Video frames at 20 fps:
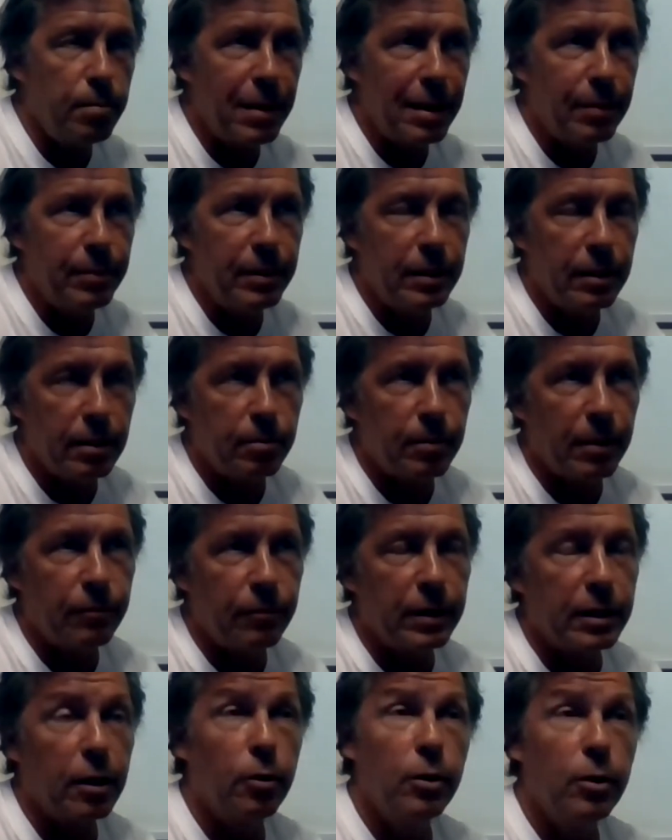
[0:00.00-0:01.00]
maybe in my
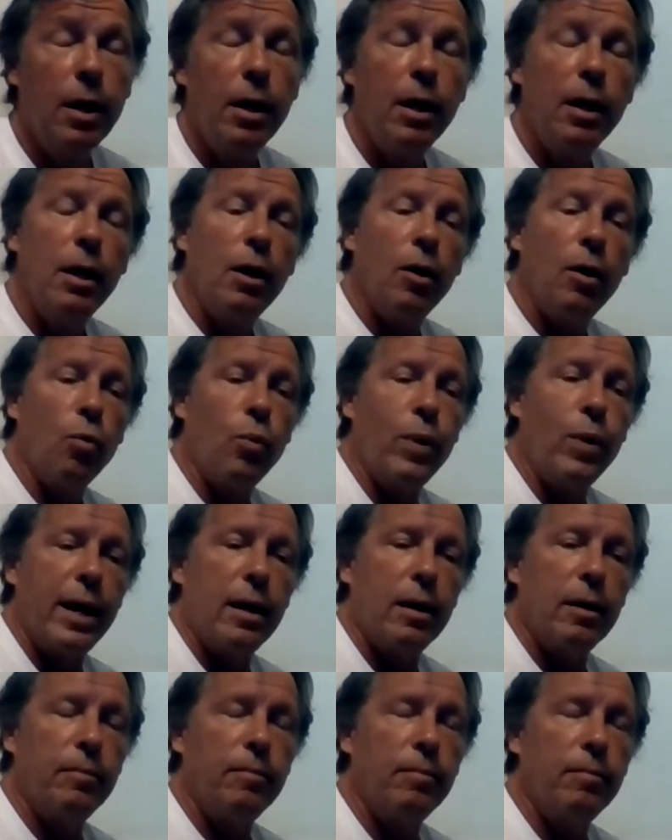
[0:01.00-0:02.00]
video,
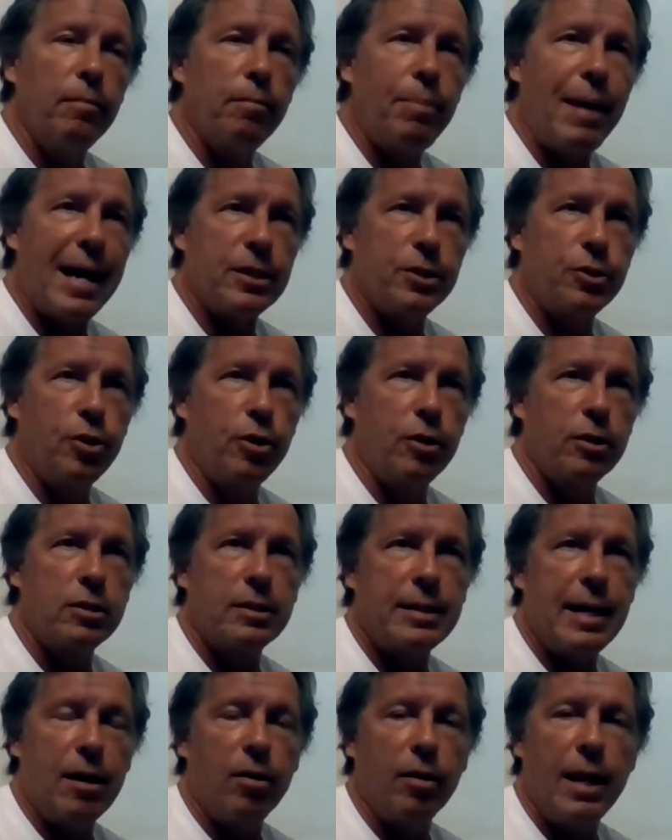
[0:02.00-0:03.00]
where Pasteur
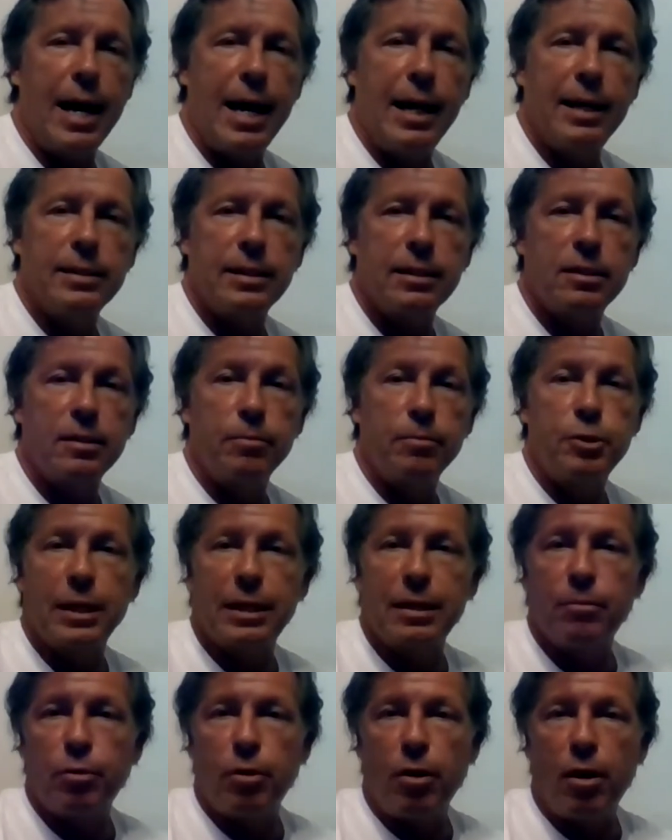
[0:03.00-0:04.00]
sterilizes some
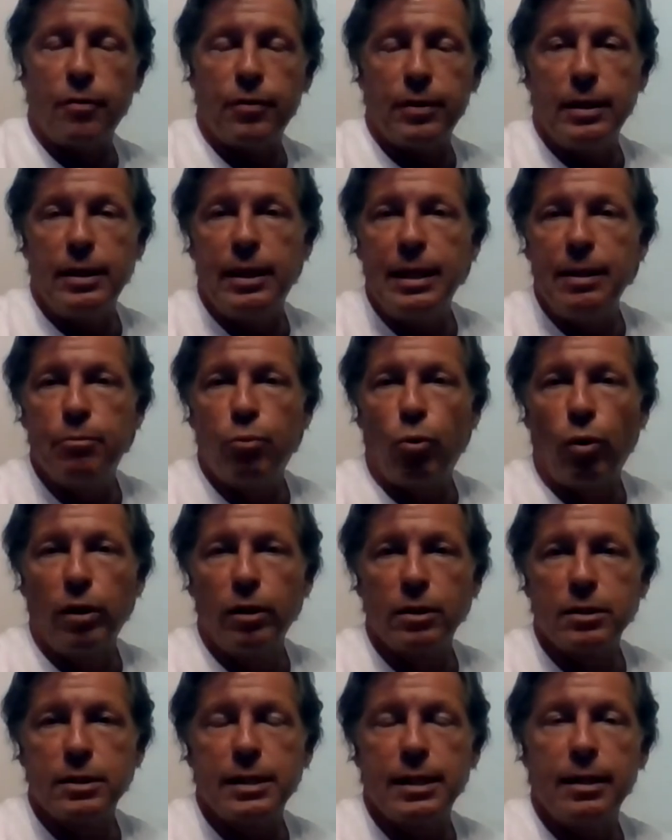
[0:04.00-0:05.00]
chicken broth, he heat
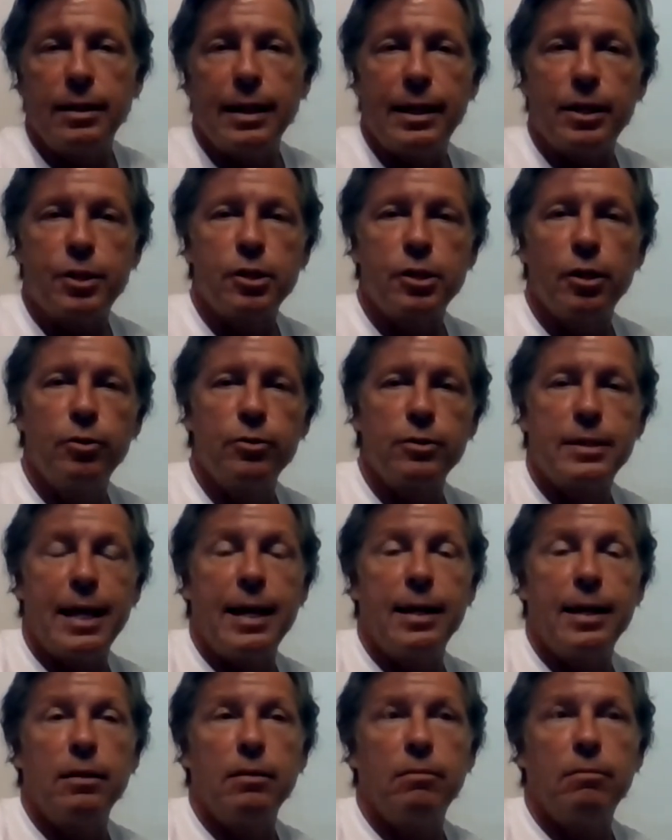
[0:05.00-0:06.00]
boils it and shows
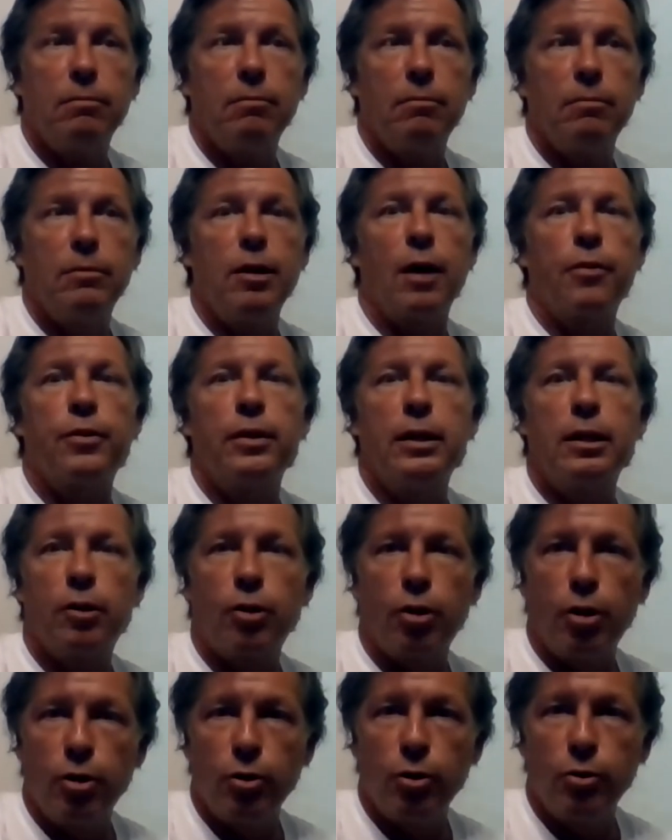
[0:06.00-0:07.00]
that nothing
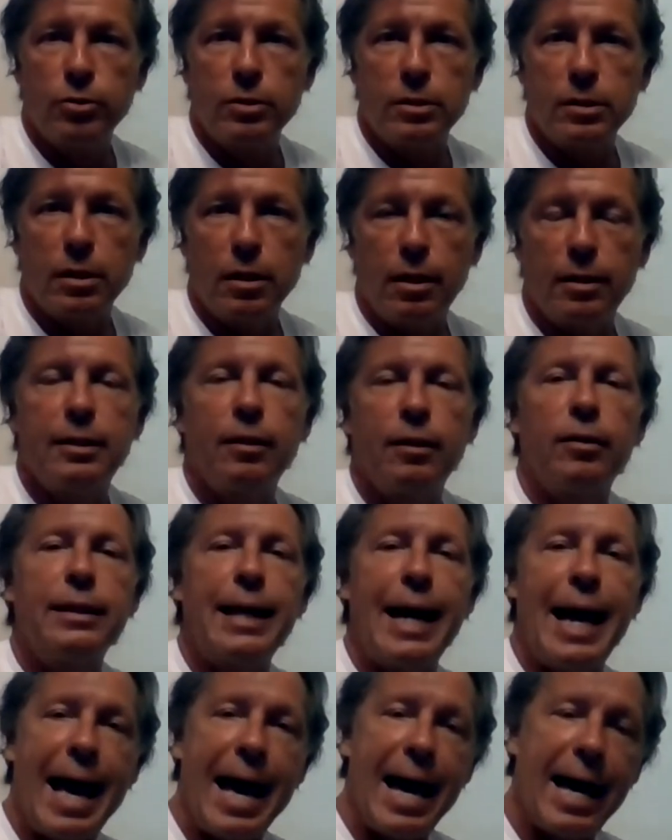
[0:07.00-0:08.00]
grows until
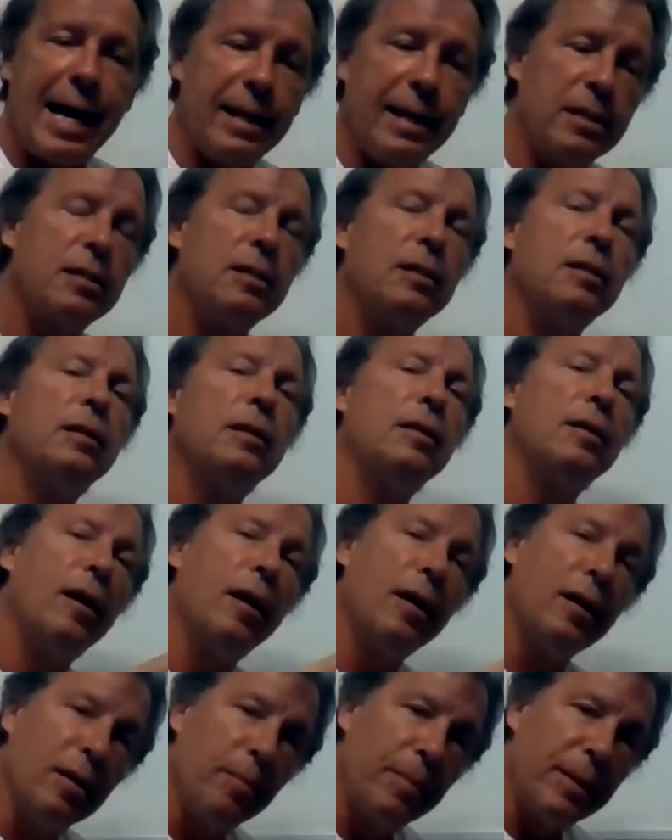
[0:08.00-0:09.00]
he adds
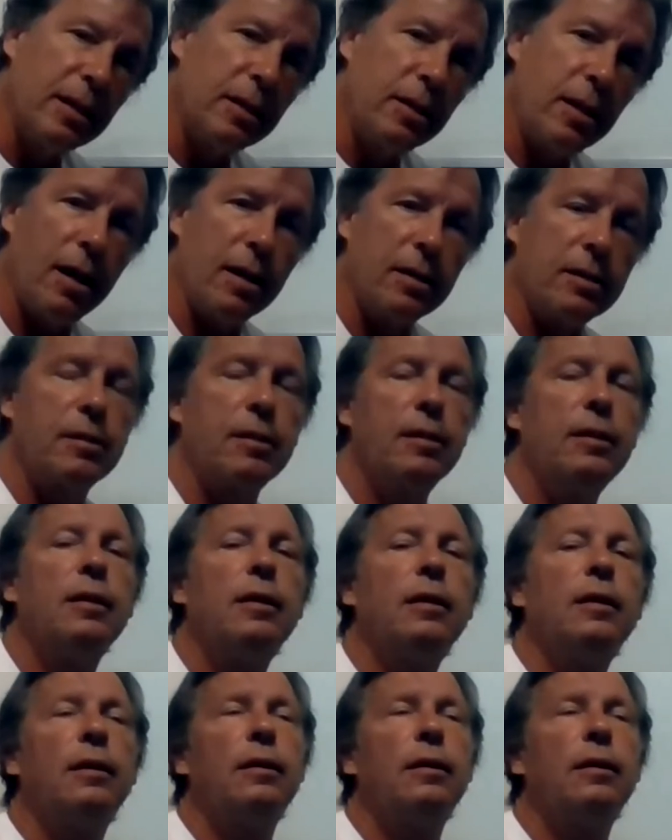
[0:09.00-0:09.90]
a little bit of dust,